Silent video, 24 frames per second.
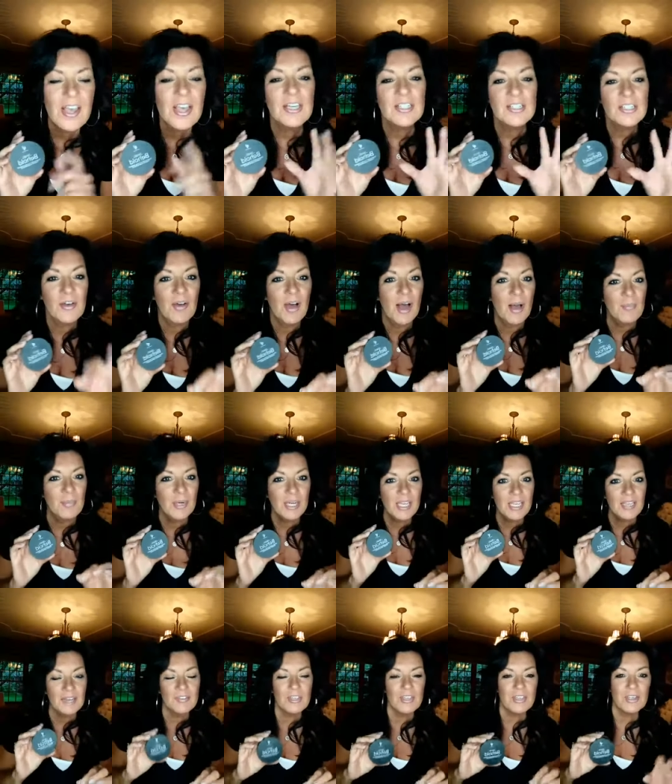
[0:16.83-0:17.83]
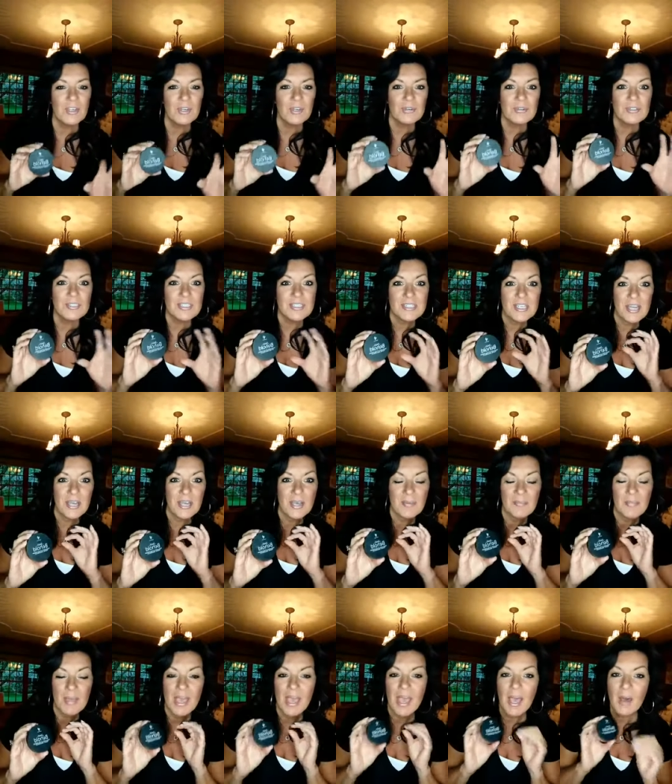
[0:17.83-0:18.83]
So, I'm going to give you
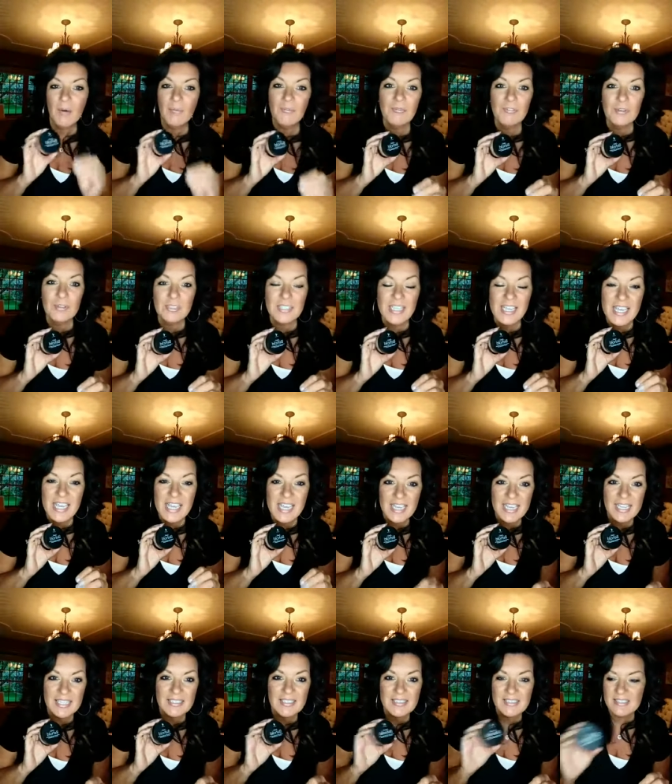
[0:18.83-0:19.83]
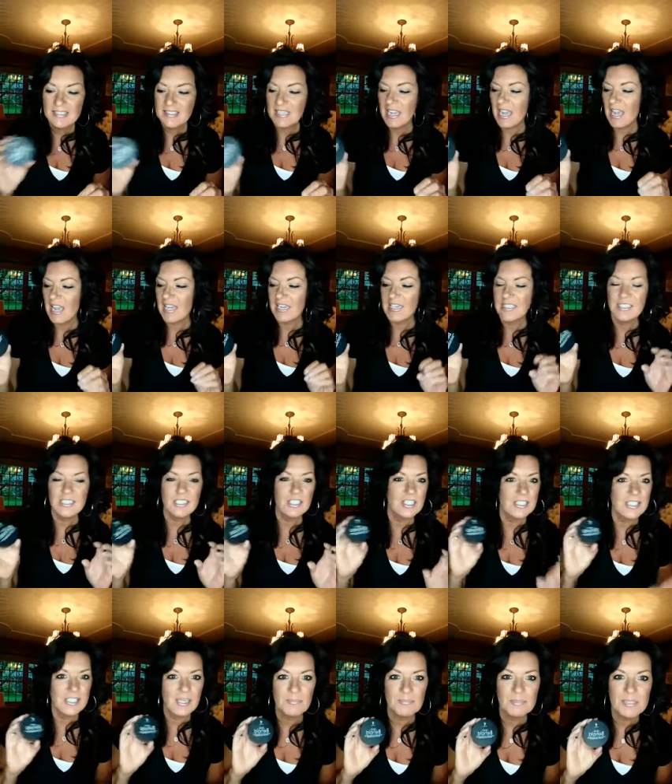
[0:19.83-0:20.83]
some helpful hints and
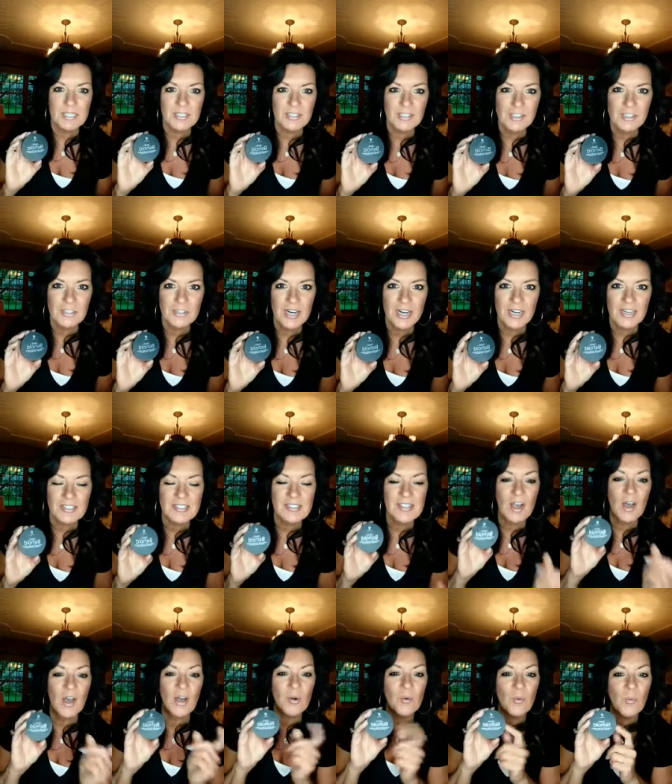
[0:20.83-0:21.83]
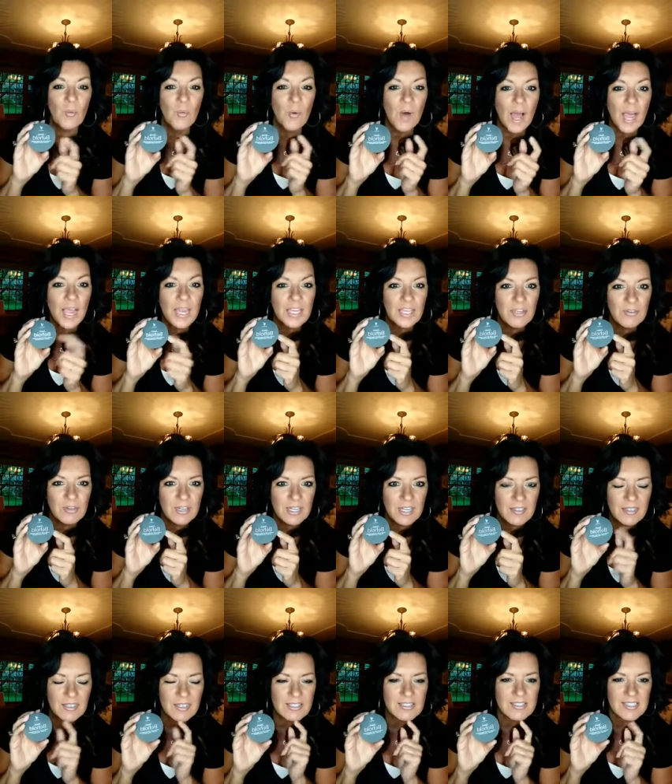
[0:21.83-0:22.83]
tips and tricks on why you
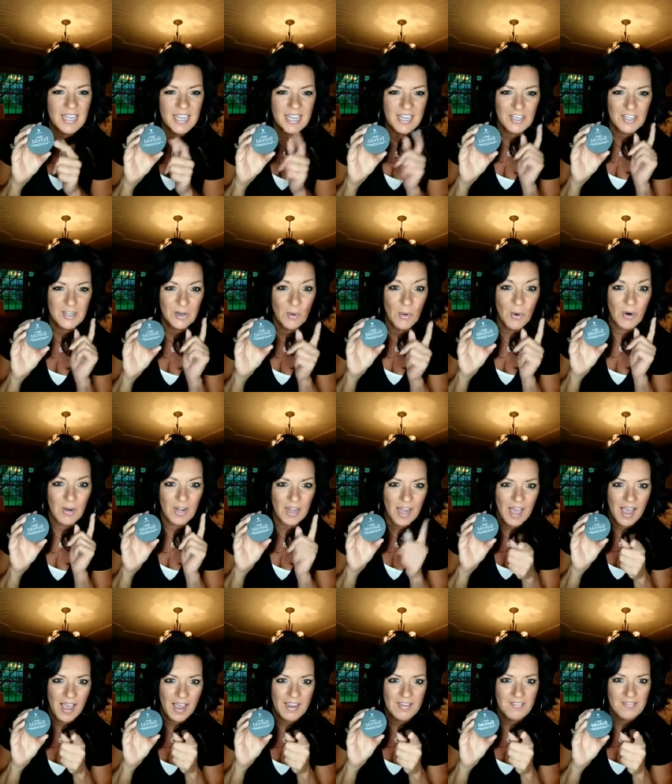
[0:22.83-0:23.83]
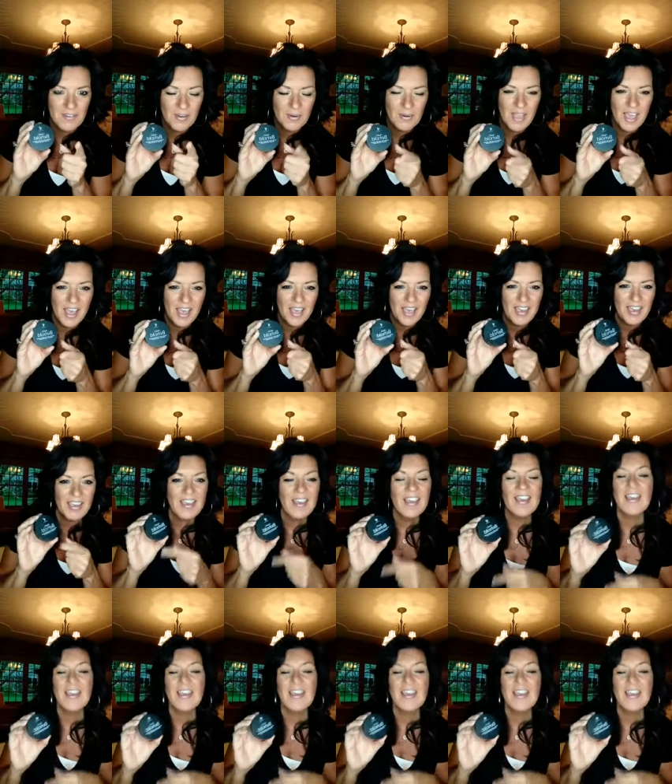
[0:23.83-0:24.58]
need this in your life, okay?